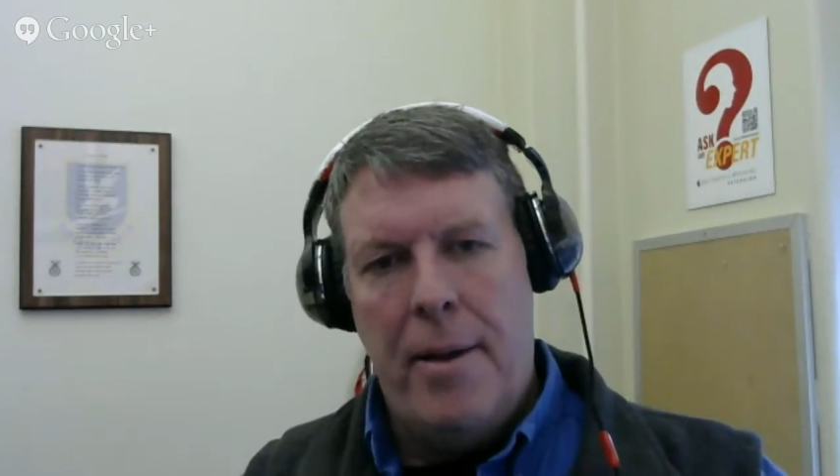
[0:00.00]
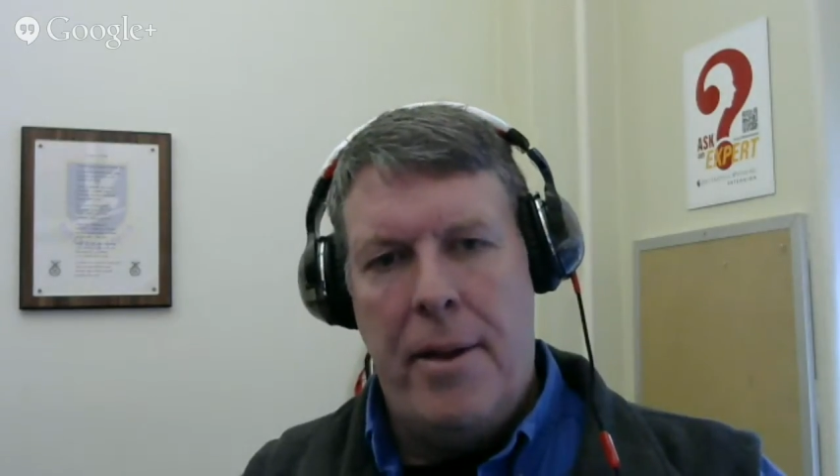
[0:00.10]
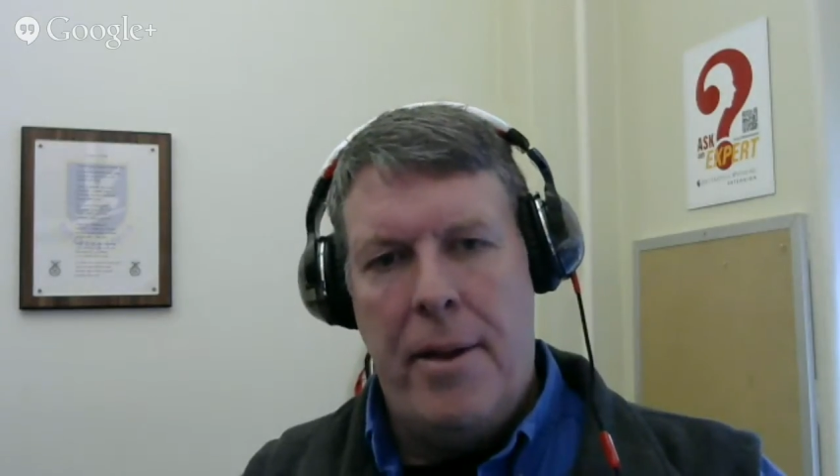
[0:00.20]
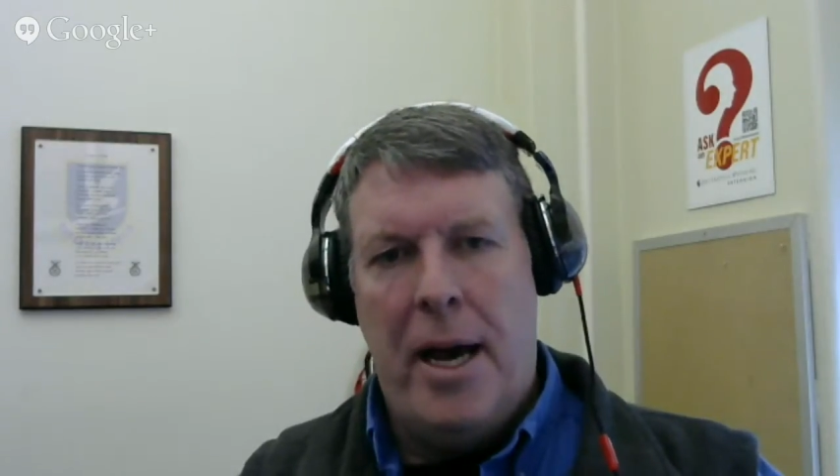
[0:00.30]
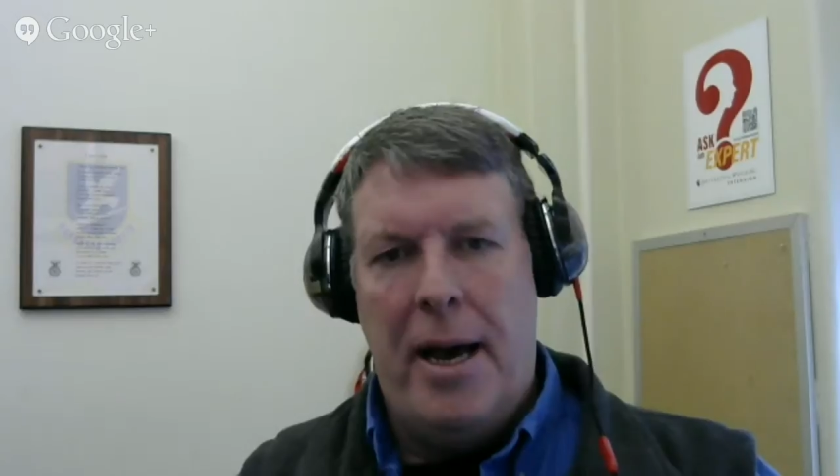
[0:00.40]

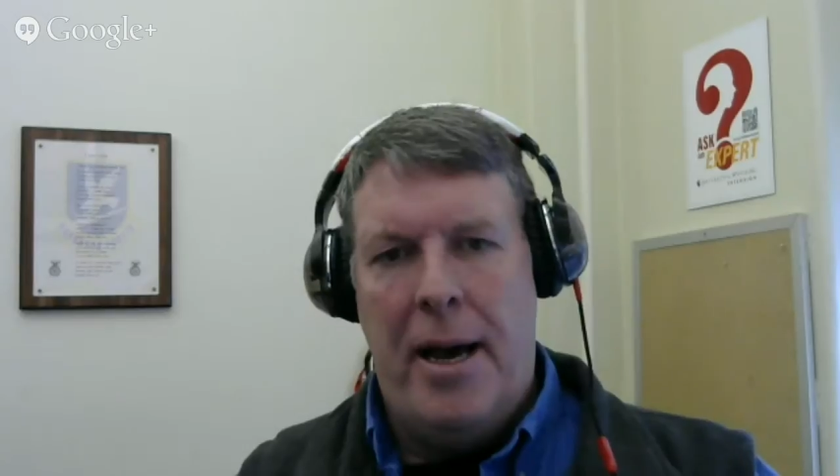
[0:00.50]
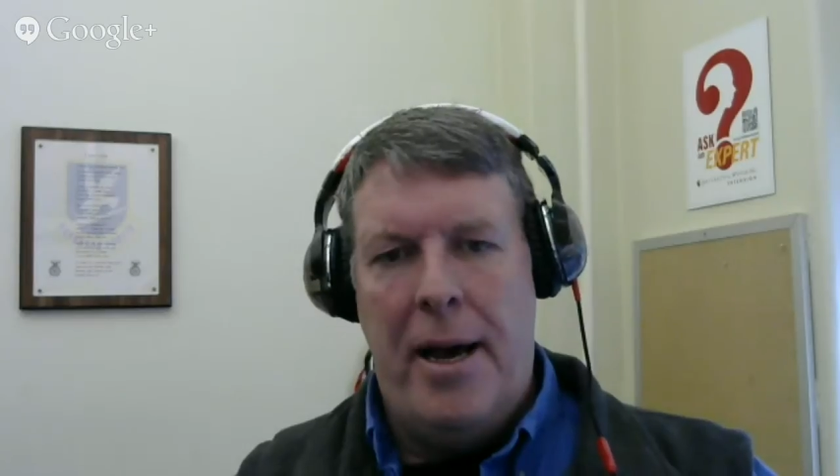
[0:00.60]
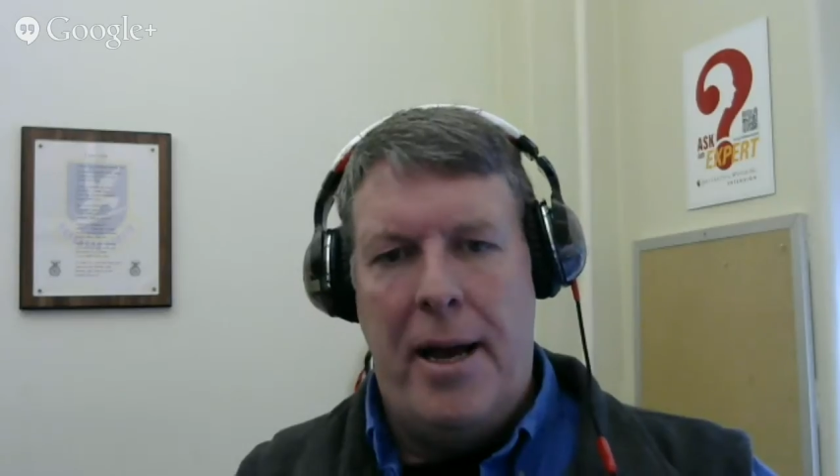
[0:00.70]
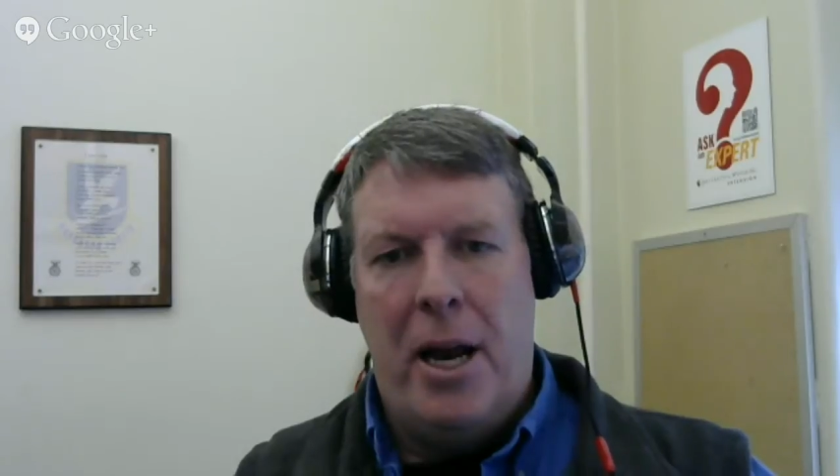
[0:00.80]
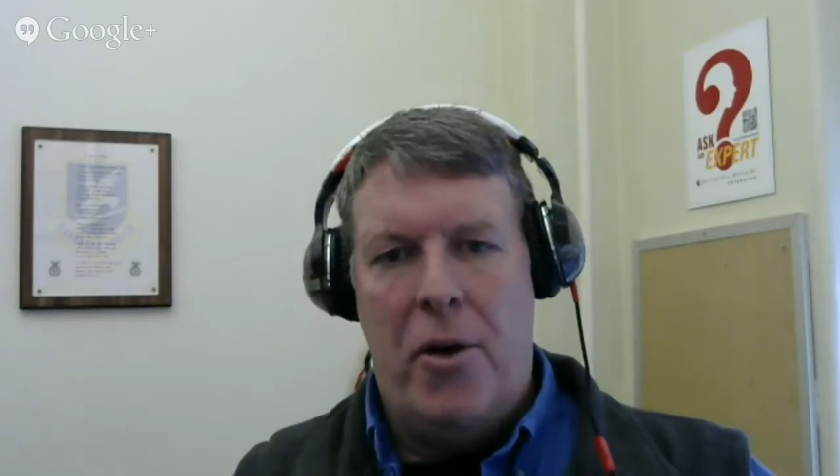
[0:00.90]

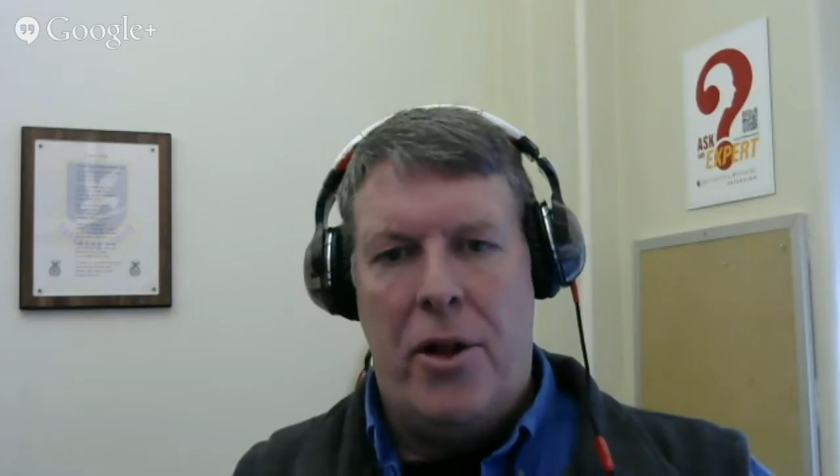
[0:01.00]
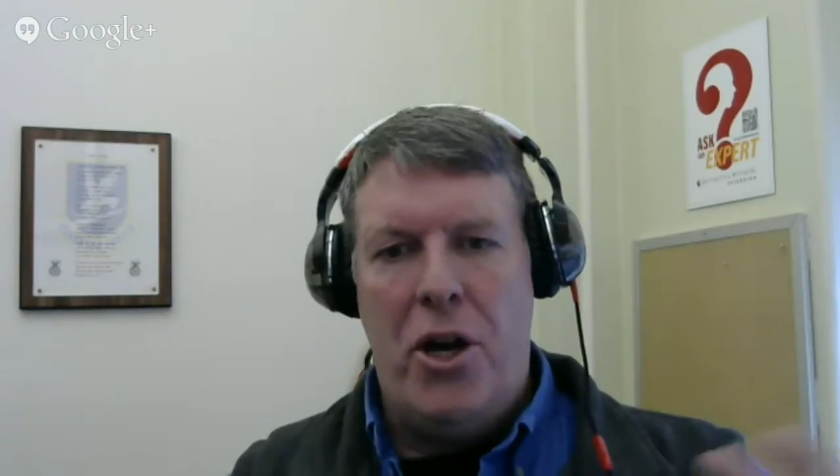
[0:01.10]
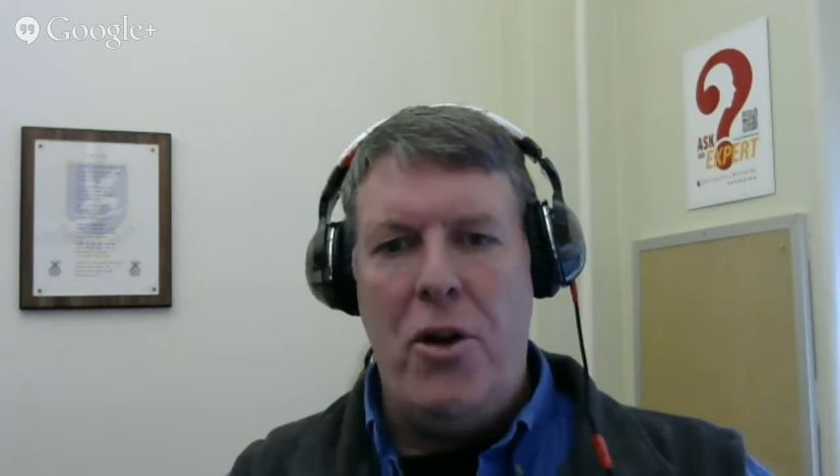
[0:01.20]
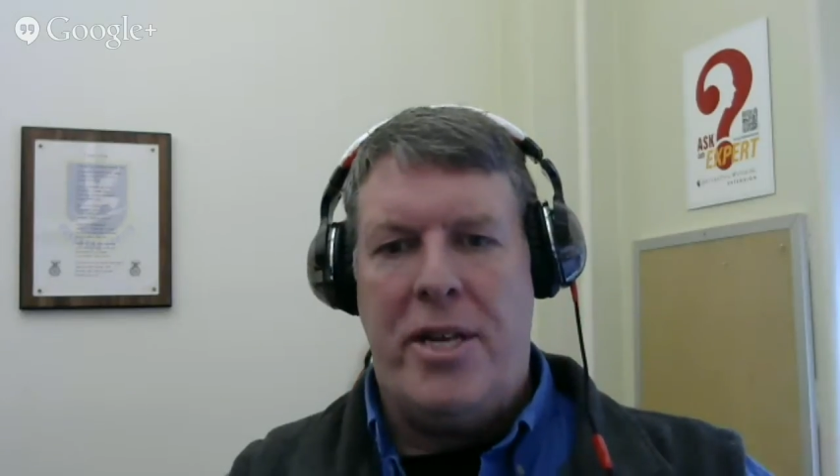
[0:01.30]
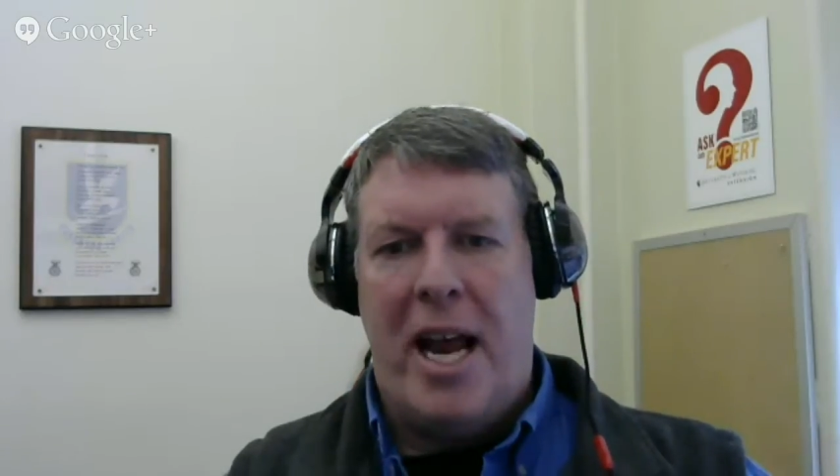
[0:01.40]
the
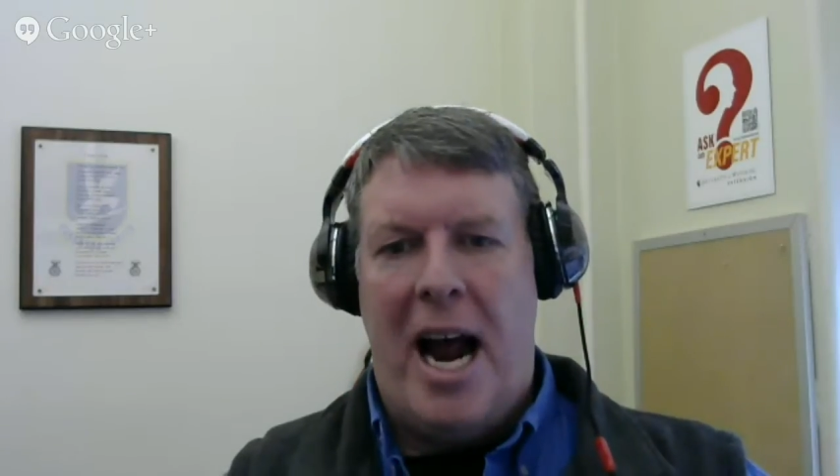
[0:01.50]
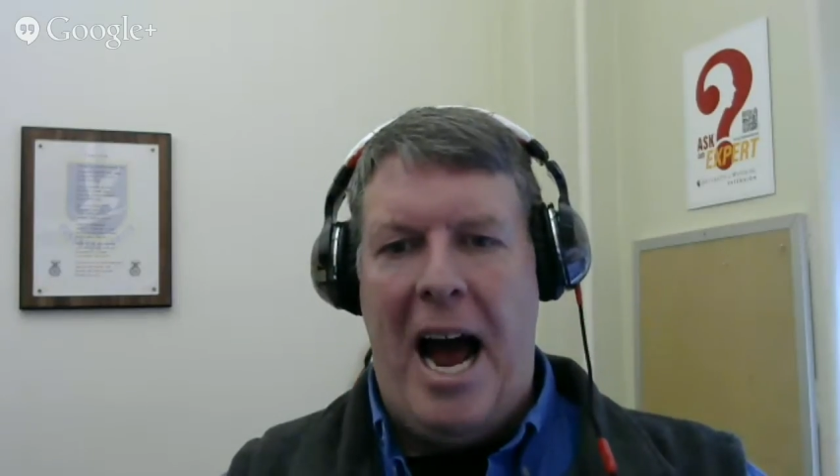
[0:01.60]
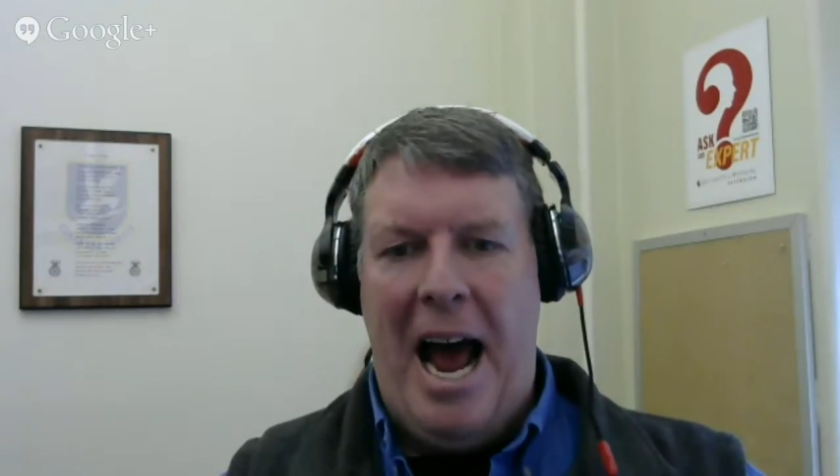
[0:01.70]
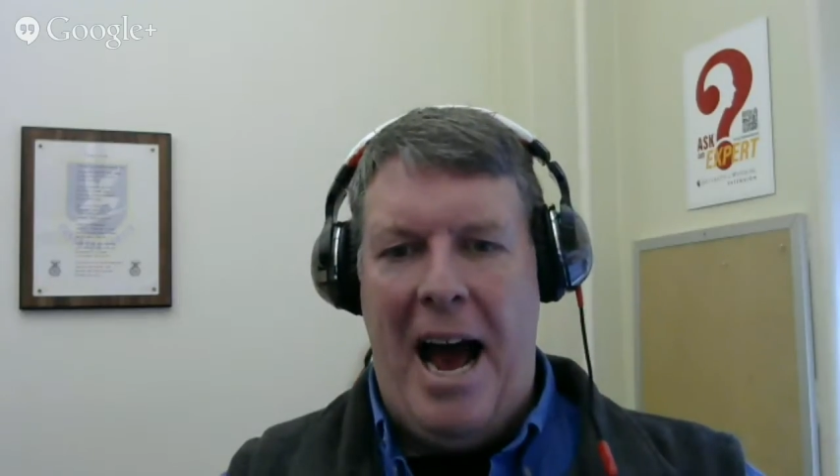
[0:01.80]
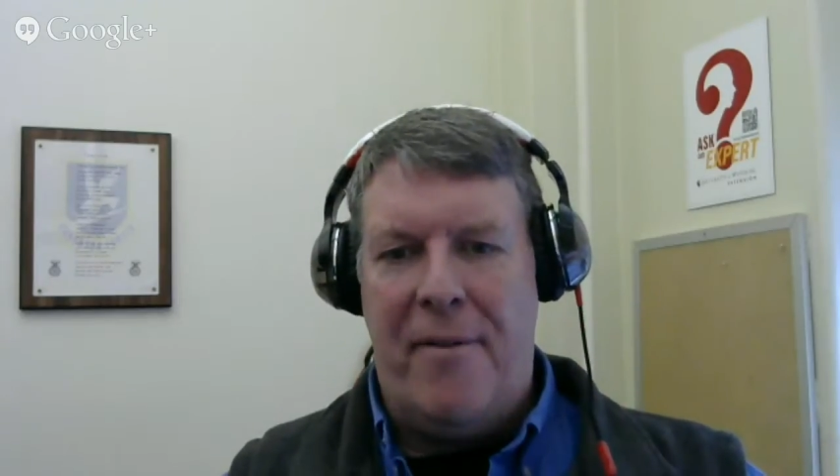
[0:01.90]
news that I
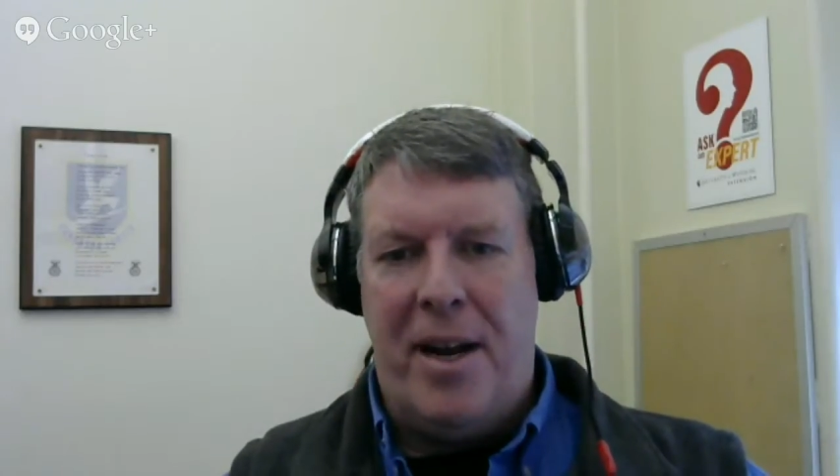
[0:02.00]
have,